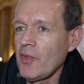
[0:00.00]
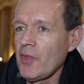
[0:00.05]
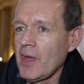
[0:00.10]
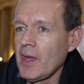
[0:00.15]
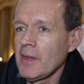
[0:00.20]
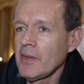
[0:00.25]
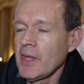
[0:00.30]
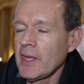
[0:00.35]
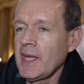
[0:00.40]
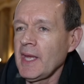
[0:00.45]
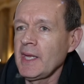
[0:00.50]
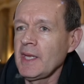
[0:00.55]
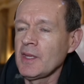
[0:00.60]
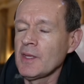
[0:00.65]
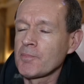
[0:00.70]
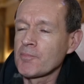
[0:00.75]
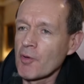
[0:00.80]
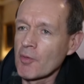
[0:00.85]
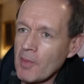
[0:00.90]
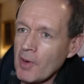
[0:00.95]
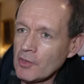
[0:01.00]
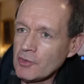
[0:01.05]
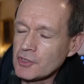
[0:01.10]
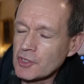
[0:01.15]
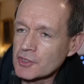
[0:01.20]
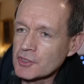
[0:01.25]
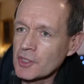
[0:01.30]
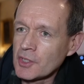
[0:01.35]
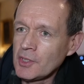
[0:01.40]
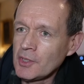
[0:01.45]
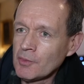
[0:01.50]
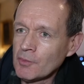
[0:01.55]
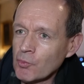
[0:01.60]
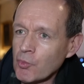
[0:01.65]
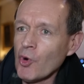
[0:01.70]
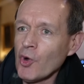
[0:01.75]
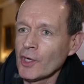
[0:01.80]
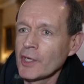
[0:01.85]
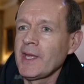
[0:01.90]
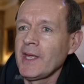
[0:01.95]
They're, they're getting the promoters
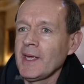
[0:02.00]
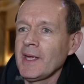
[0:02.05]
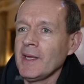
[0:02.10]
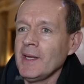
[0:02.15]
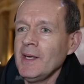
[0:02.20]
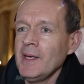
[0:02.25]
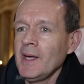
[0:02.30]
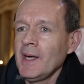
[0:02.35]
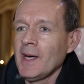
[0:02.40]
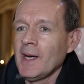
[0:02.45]
working.